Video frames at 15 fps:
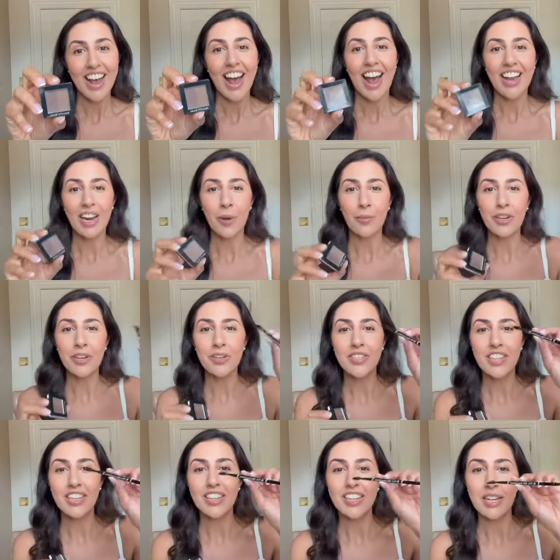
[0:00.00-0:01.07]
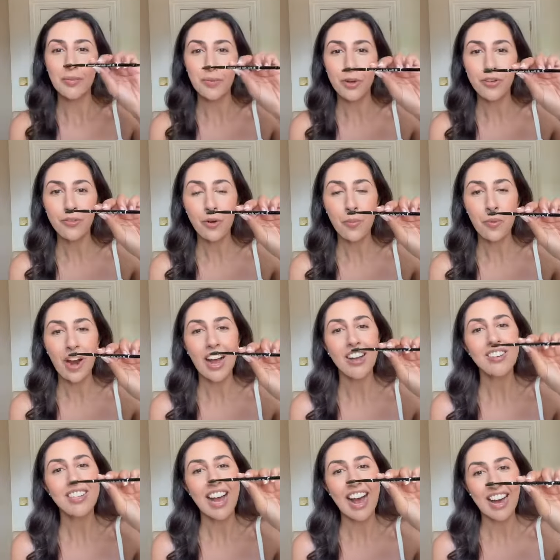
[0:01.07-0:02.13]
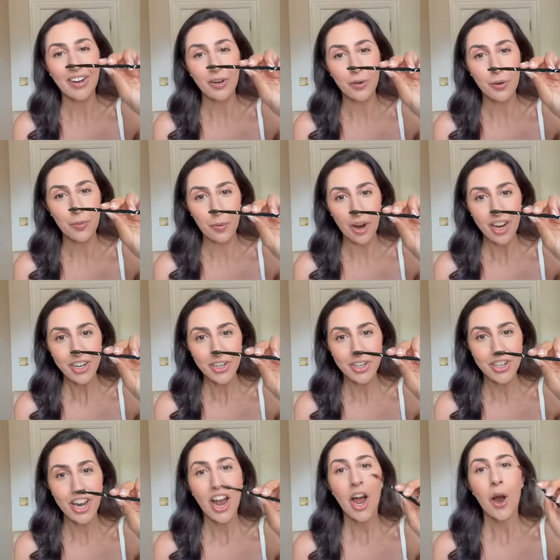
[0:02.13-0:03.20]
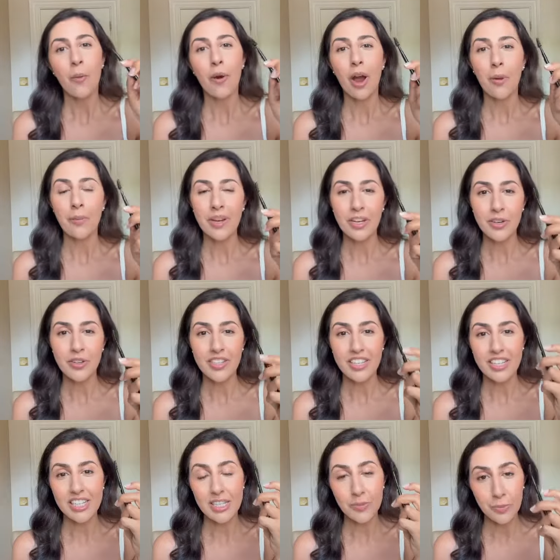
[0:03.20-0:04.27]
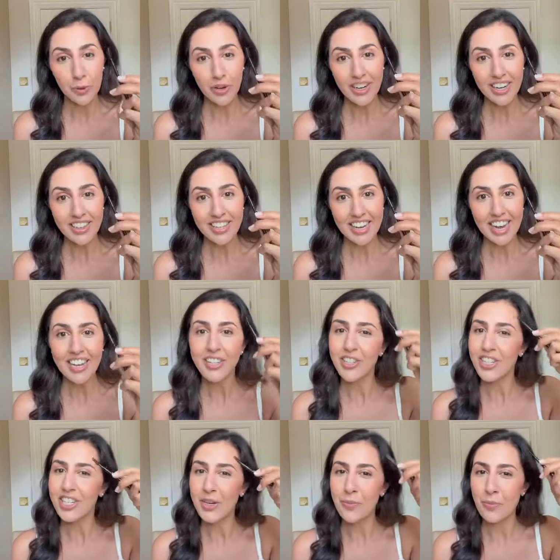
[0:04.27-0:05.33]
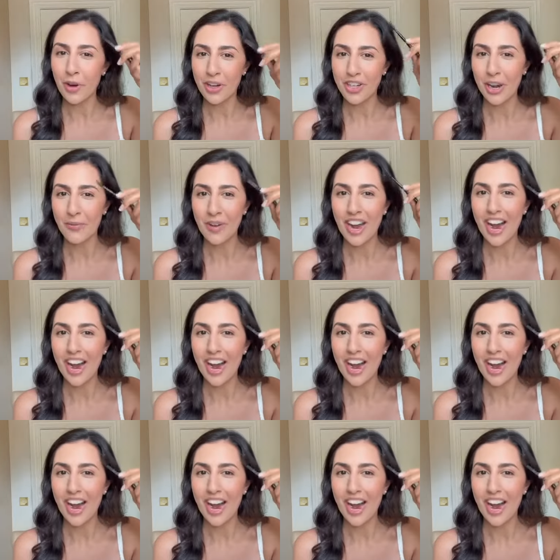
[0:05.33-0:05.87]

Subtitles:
And I'll be using the Beautiful Brows Angled Brush, where I'll be using the spoolie at the end just to brush out my